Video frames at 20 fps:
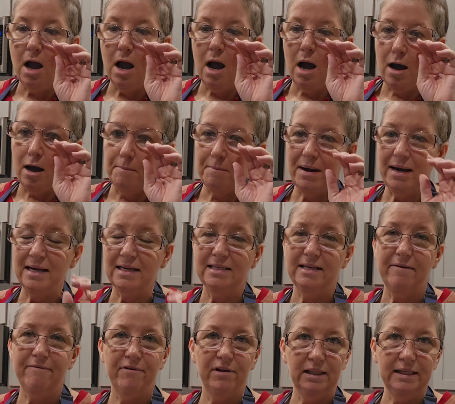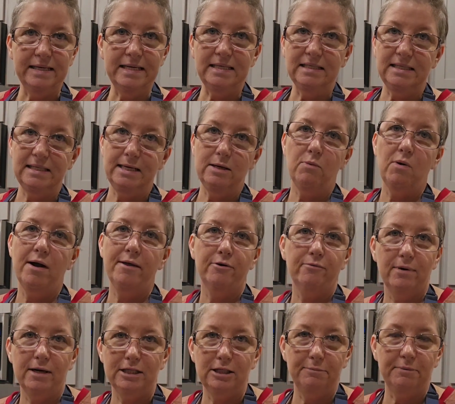I can definitely see why the
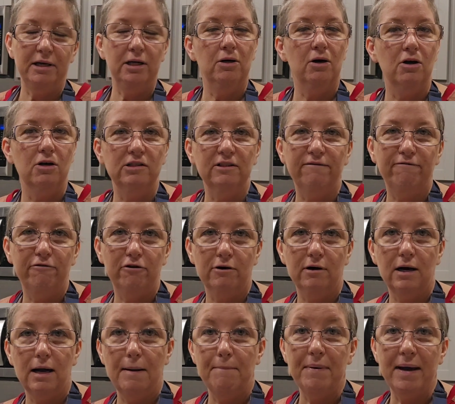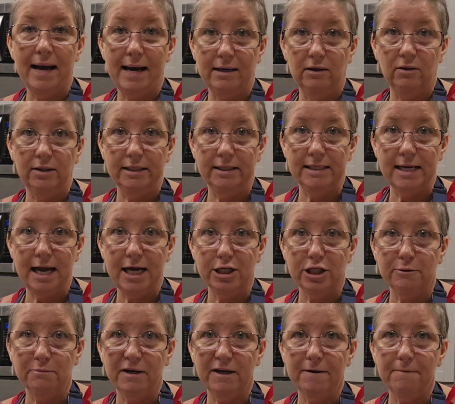recipe calls for a paddle
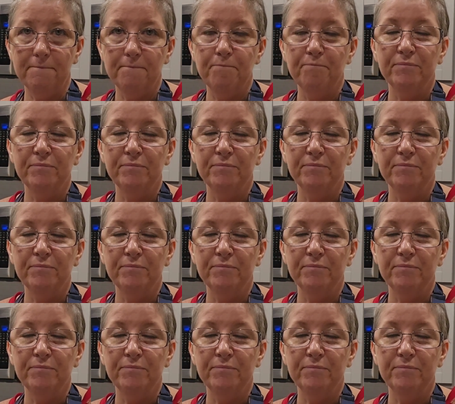attachment.